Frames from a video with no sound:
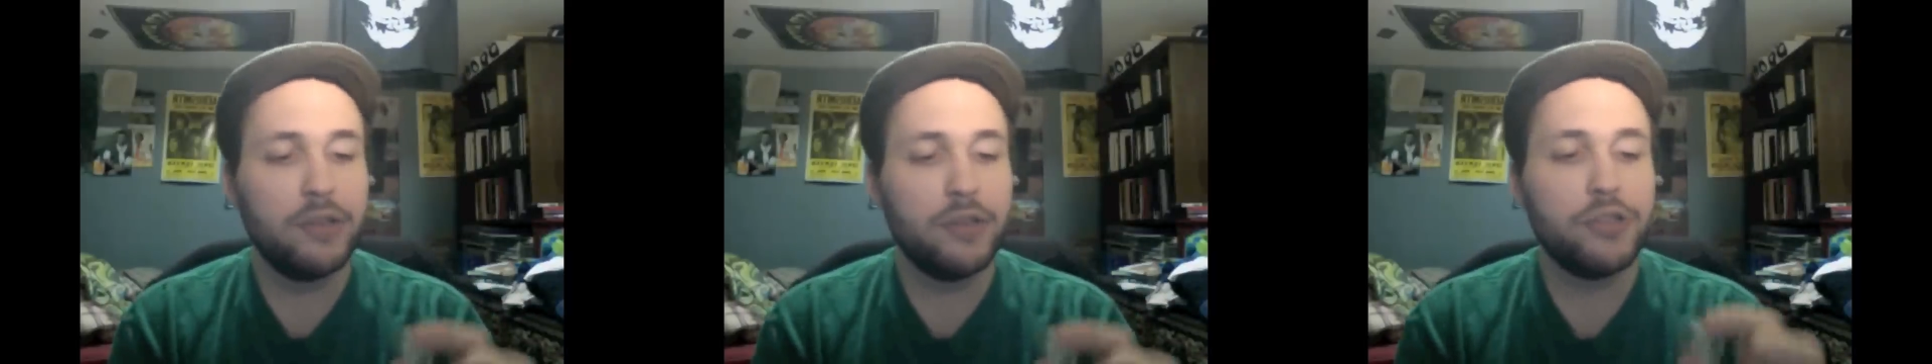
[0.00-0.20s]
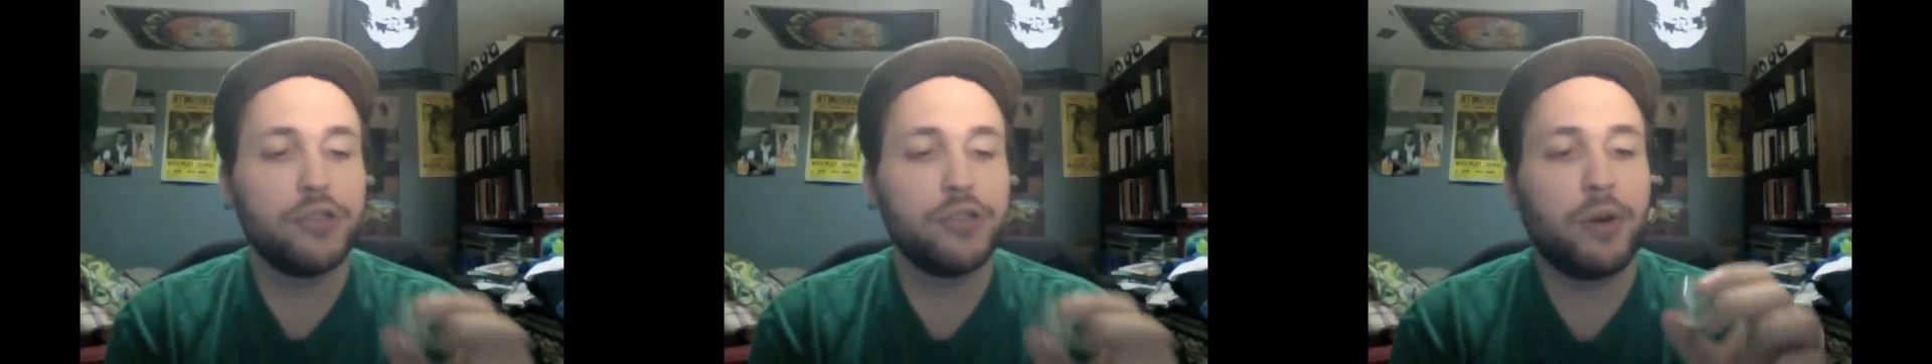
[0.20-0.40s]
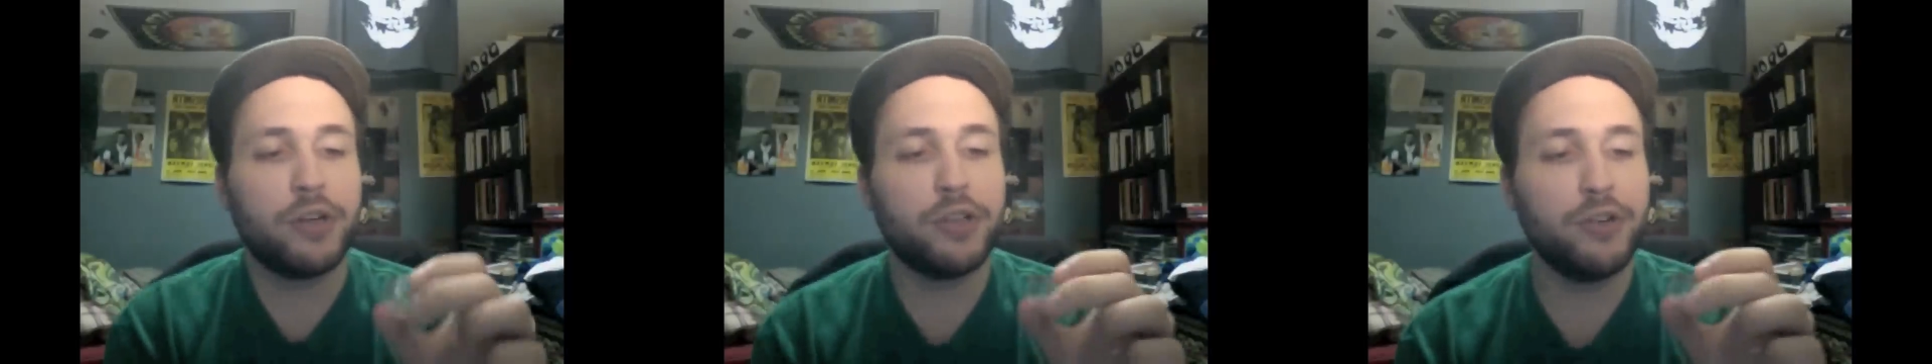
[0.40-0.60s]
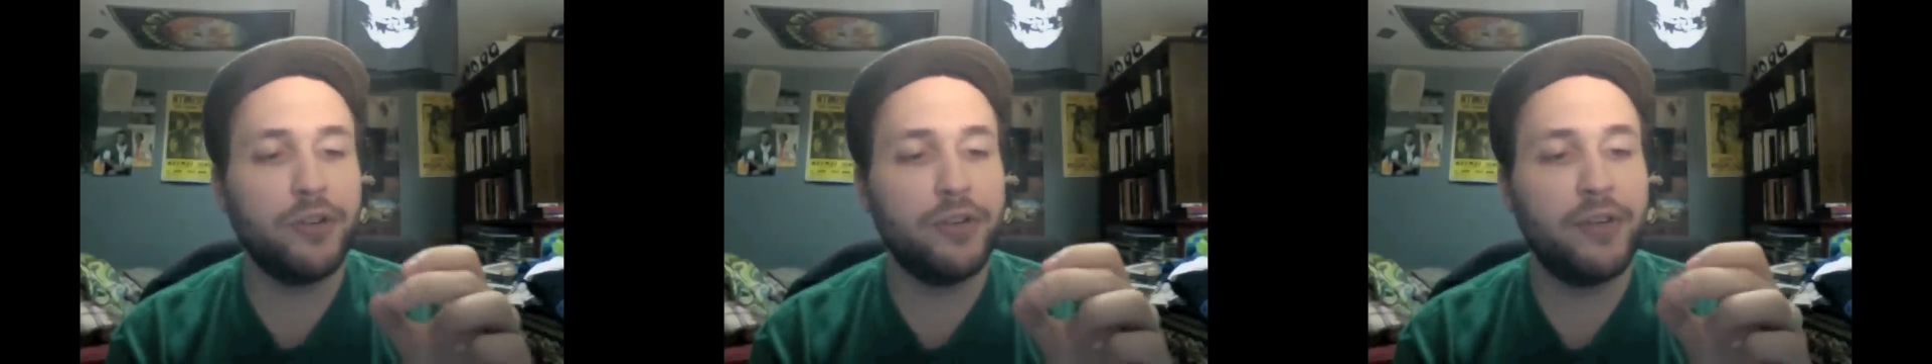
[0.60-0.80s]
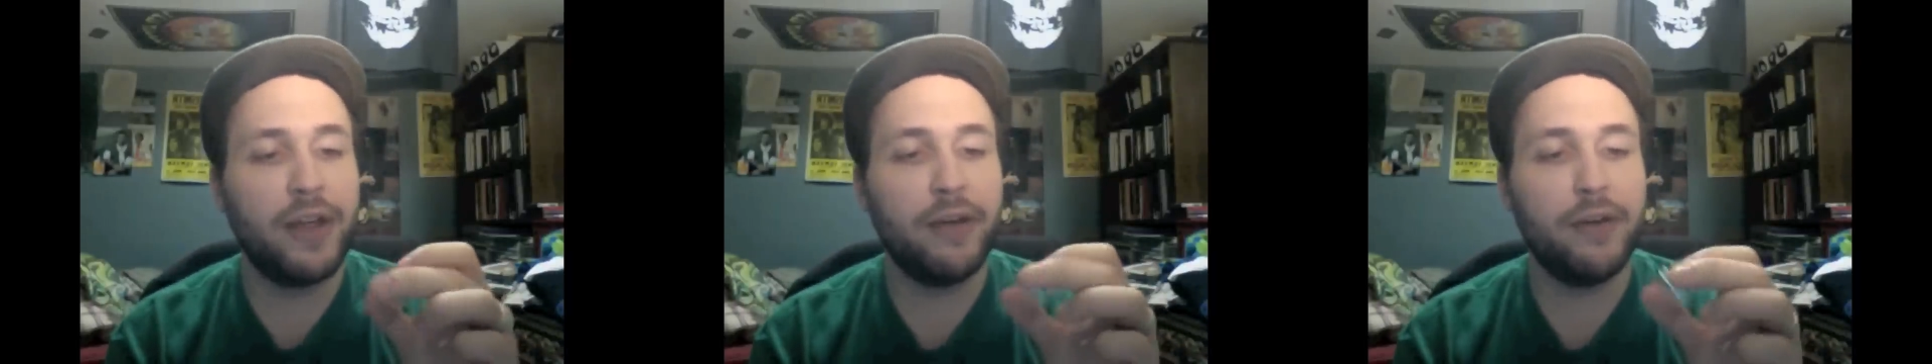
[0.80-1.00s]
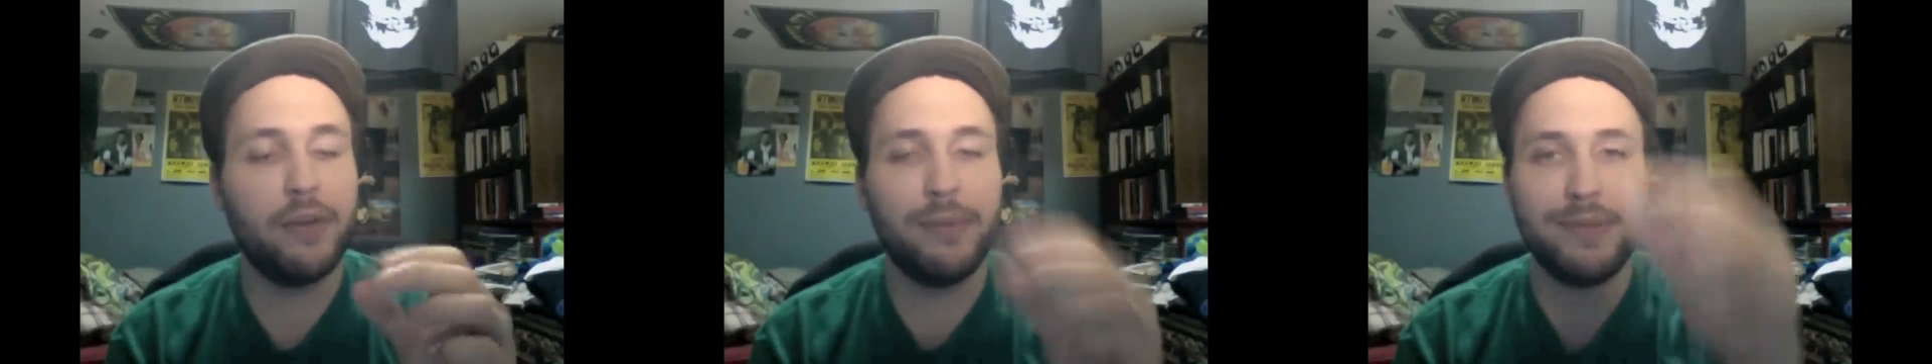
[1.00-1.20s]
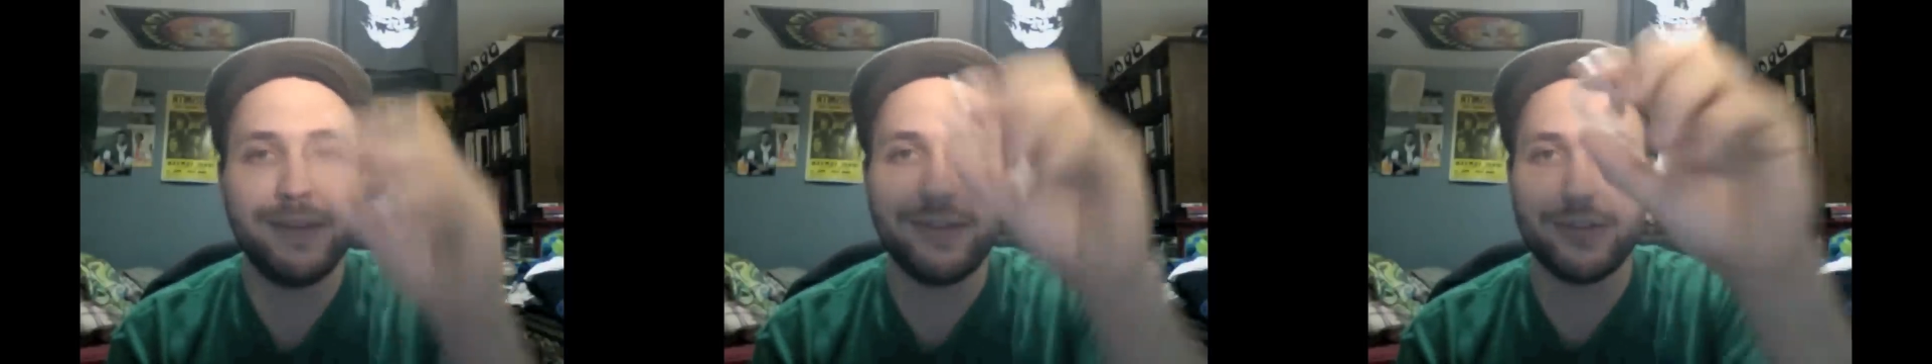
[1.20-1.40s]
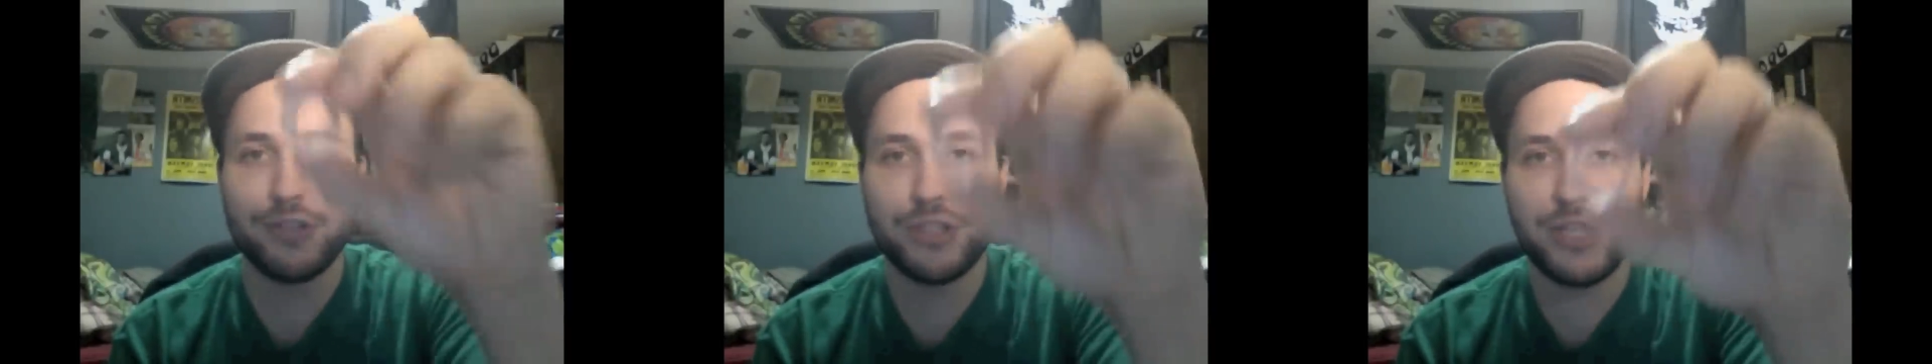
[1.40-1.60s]
structural integrity, but
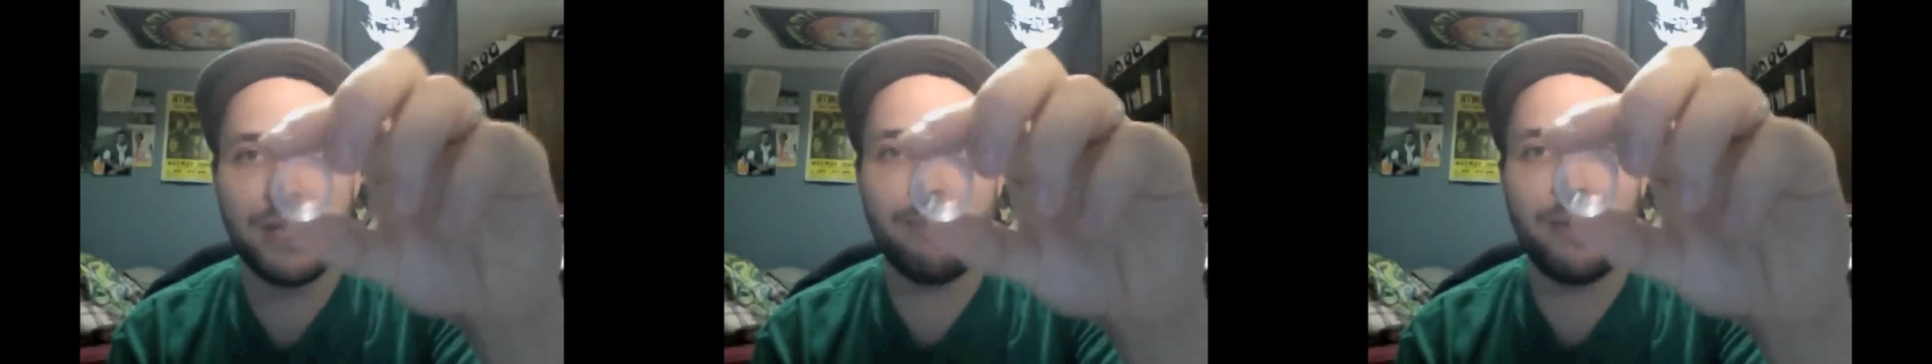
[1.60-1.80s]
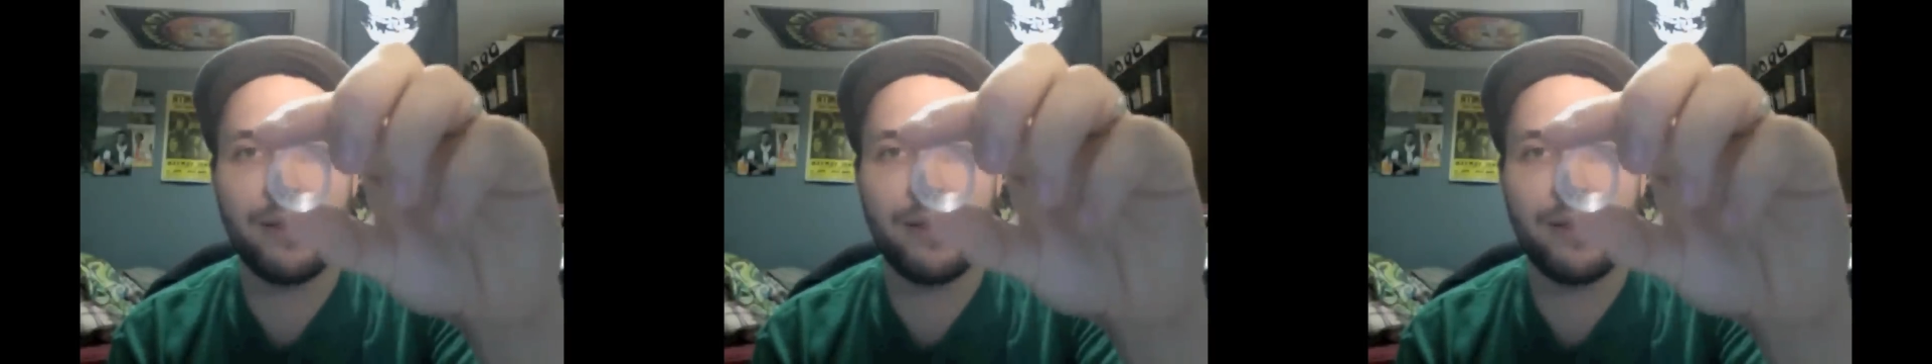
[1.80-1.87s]
these are cheap.